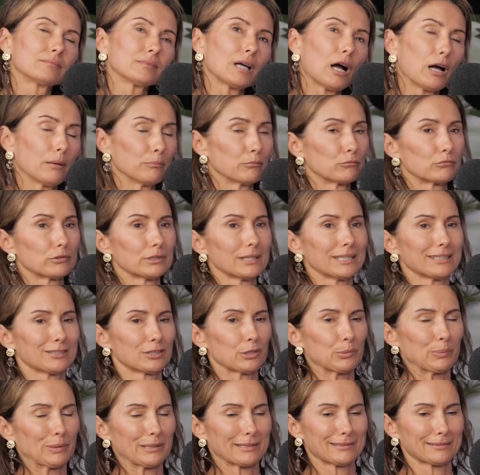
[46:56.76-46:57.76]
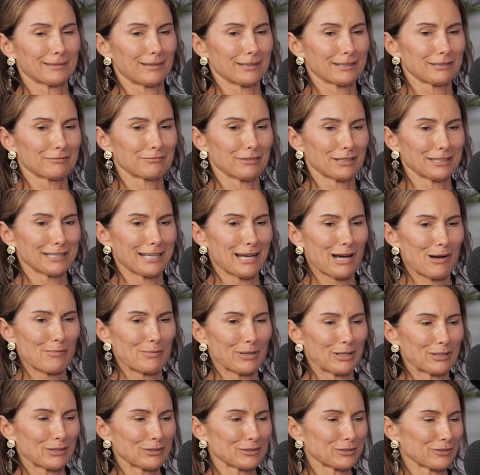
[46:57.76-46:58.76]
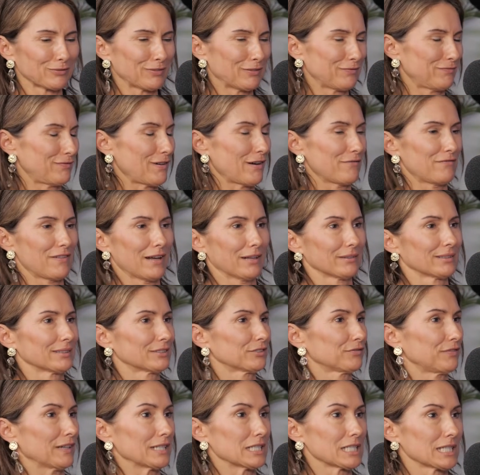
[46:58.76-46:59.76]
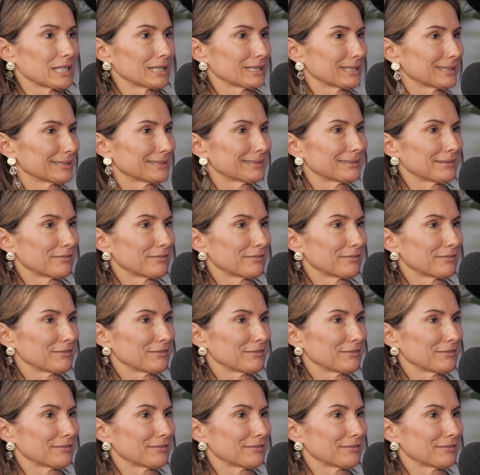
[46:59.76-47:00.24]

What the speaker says: I'm really super excited right now because I found this funding that's